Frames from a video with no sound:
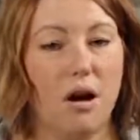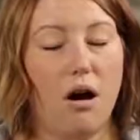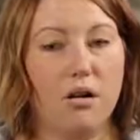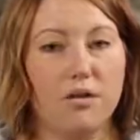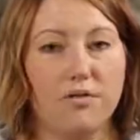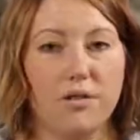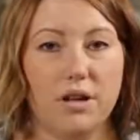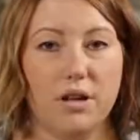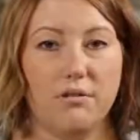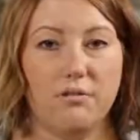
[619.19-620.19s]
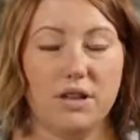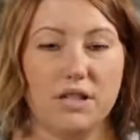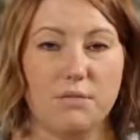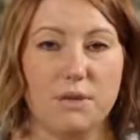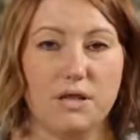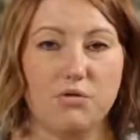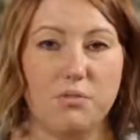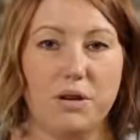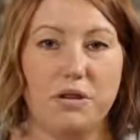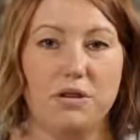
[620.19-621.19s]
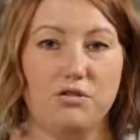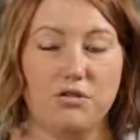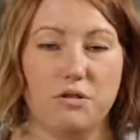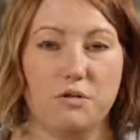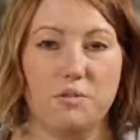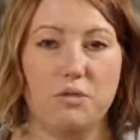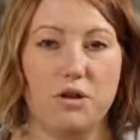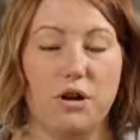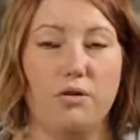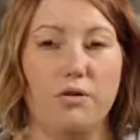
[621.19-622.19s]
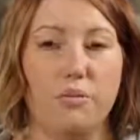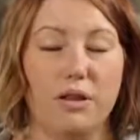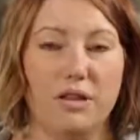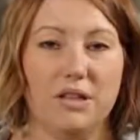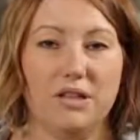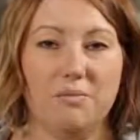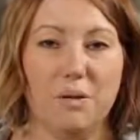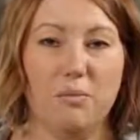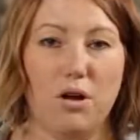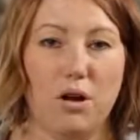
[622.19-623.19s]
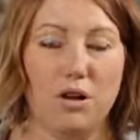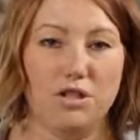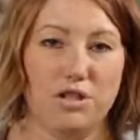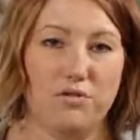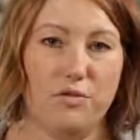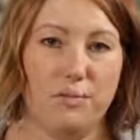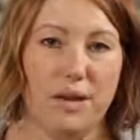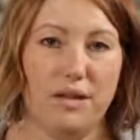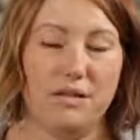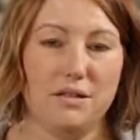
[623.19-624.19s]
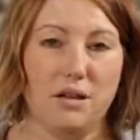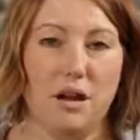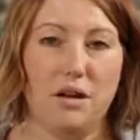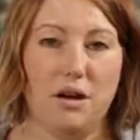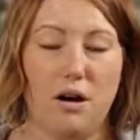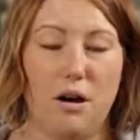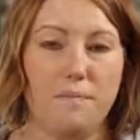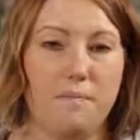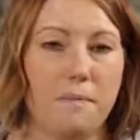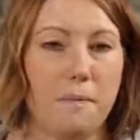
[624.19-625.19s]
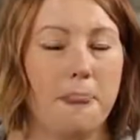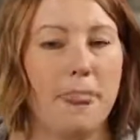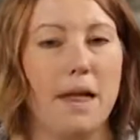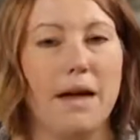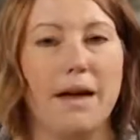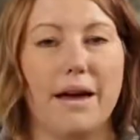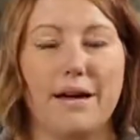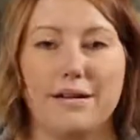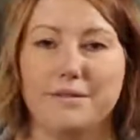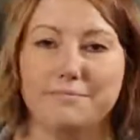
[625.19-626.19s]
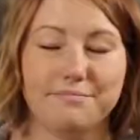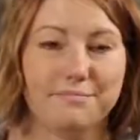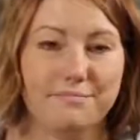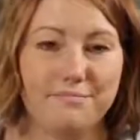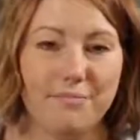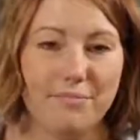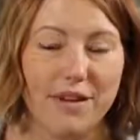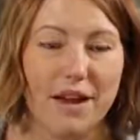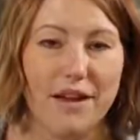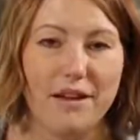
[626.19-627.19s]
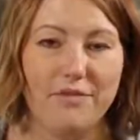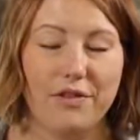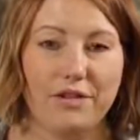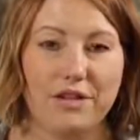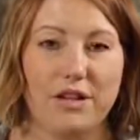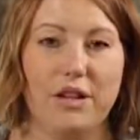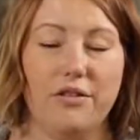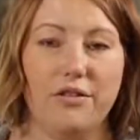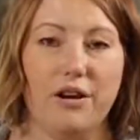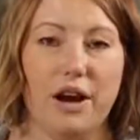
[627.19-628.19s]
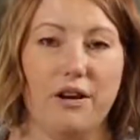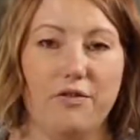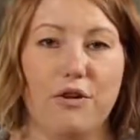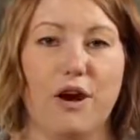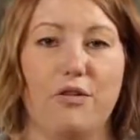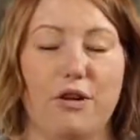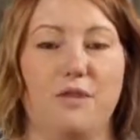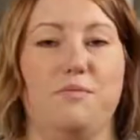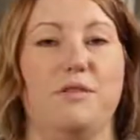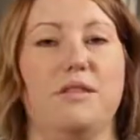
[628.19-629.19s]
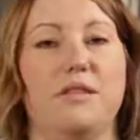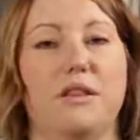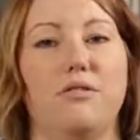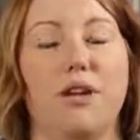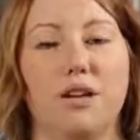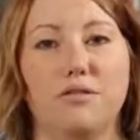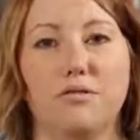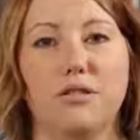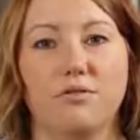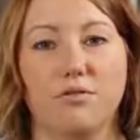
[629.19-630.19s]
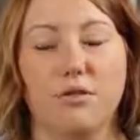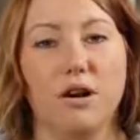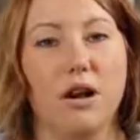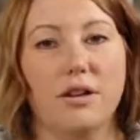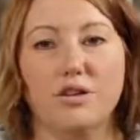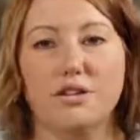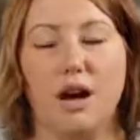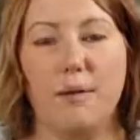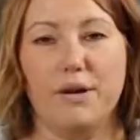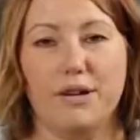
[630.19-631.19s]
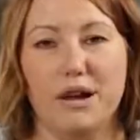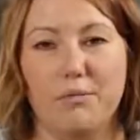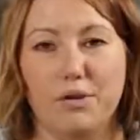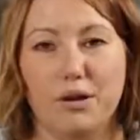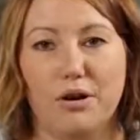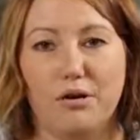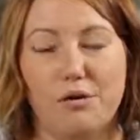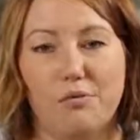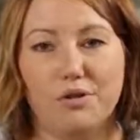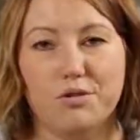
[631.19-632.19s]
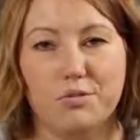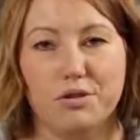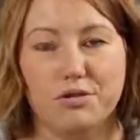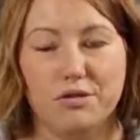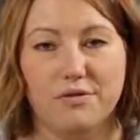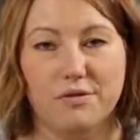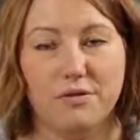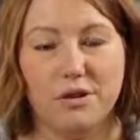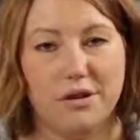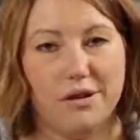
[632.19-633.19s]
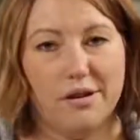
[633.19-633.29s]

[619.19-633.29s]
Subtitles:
all of the recipes will be in the description below. They'll be linked to my blog, jenniferbands.com. And if there's any other air fryer recipes that you guys are looking for, just comment down below which ones you're looking for,